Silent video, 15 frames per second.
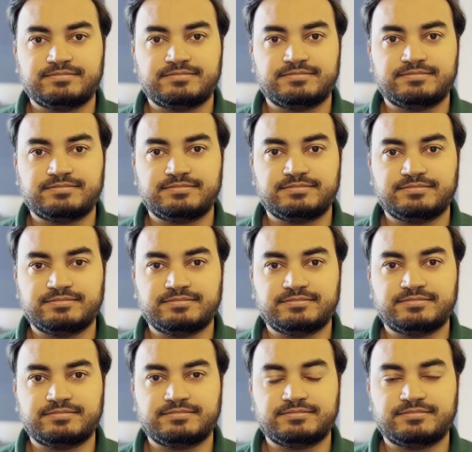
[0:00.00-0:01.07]

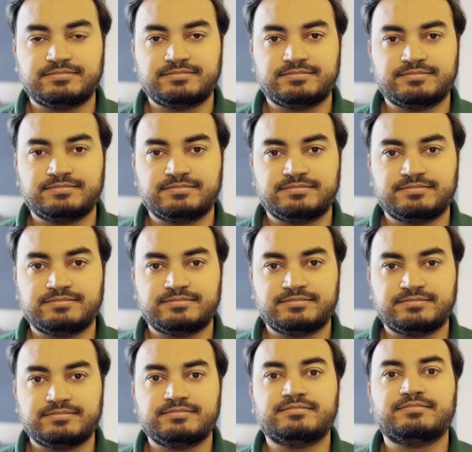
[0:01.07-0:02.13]

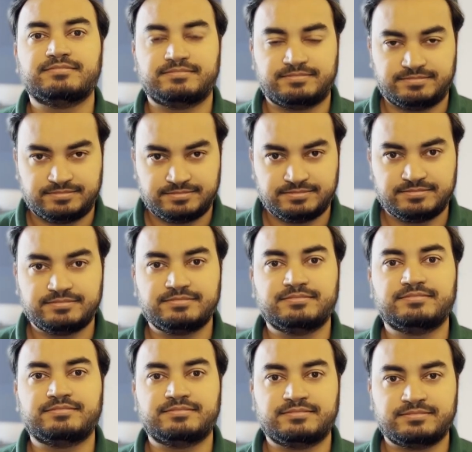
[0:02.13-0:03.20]

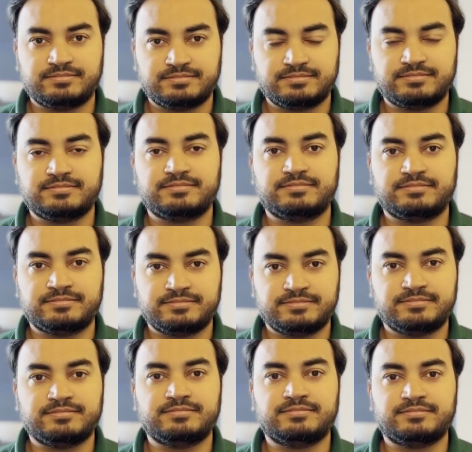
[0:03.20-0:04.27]

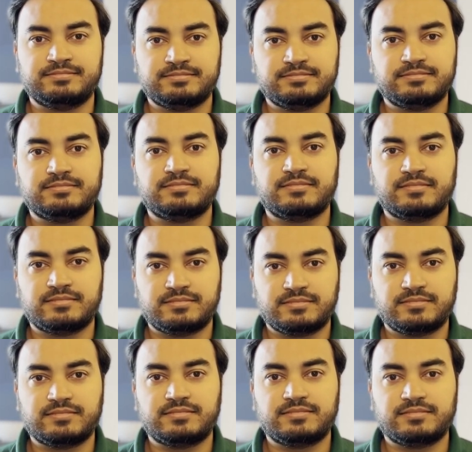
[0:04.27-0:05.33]

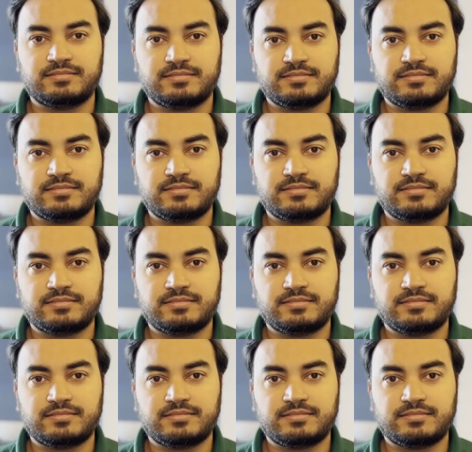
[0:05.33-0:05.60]
No words are spoken by the person on screen.